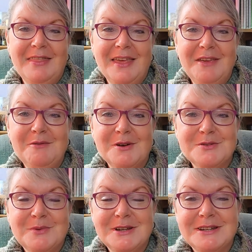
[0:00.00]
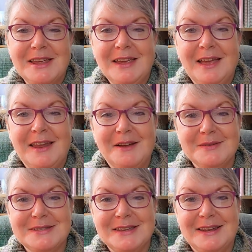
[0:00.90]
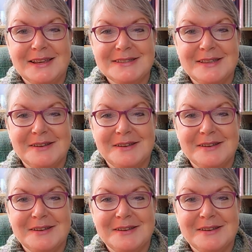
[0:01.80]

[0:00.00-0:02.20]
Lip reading: Thank you very much for watching, and I will see you next